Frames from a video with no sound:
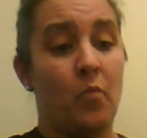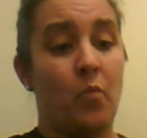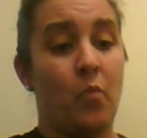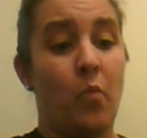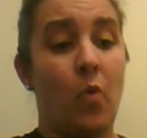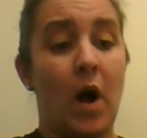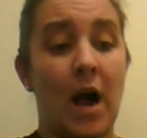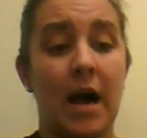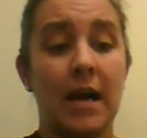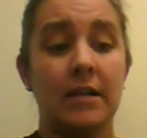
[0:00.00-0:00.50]

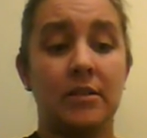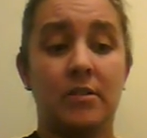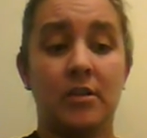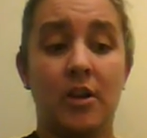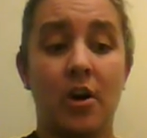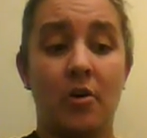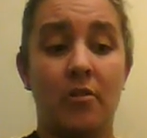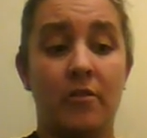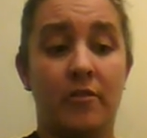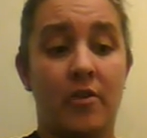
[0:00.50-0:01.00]
why is the
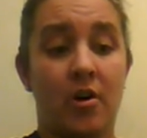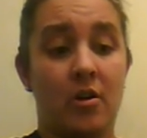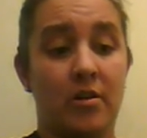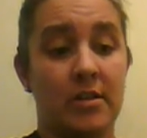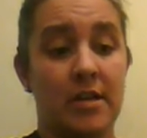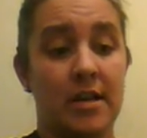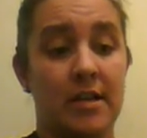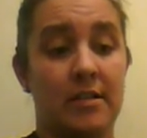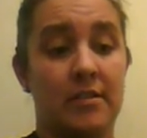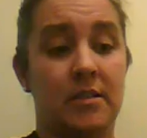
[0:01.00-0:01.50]
code of
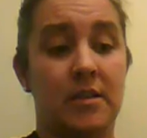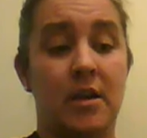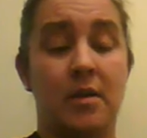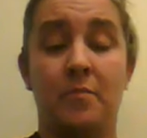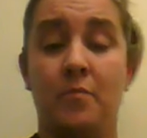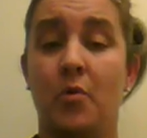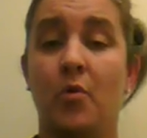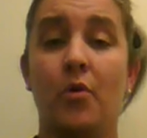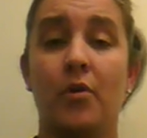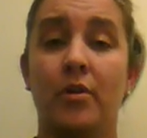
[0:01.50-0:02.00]
conduct
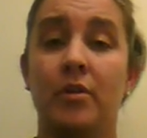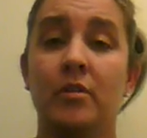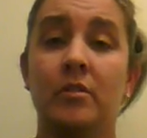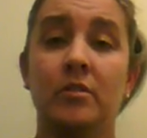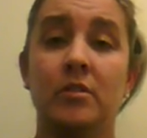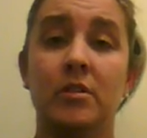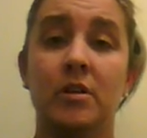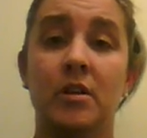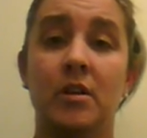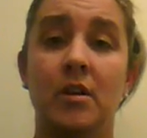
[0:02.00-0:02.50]

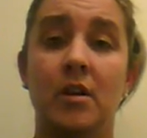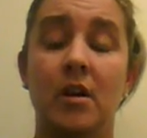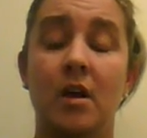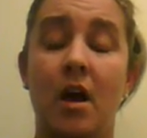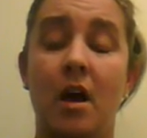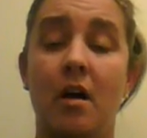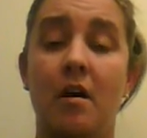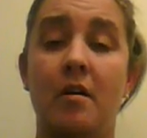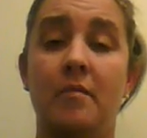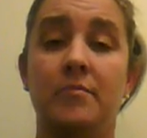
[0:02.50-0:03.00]
important
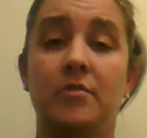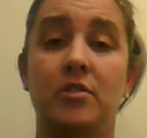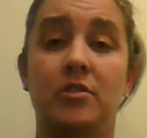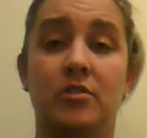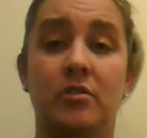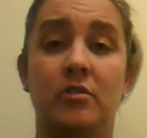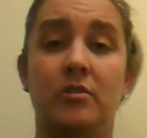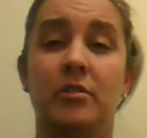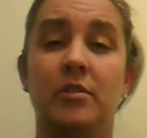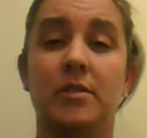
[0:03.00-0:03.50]
to
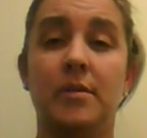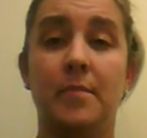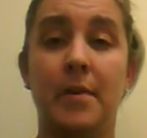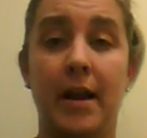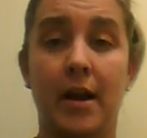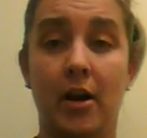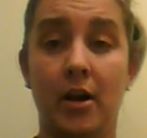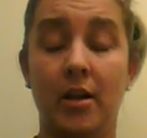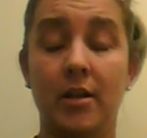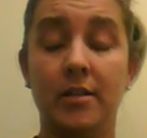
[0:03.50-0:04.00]
students and
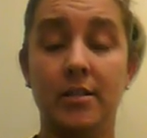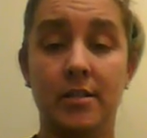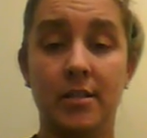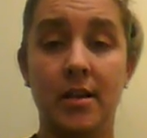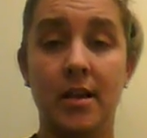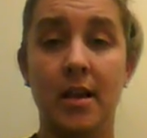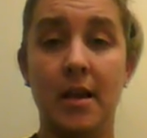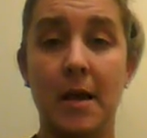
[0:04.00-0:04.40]
parents.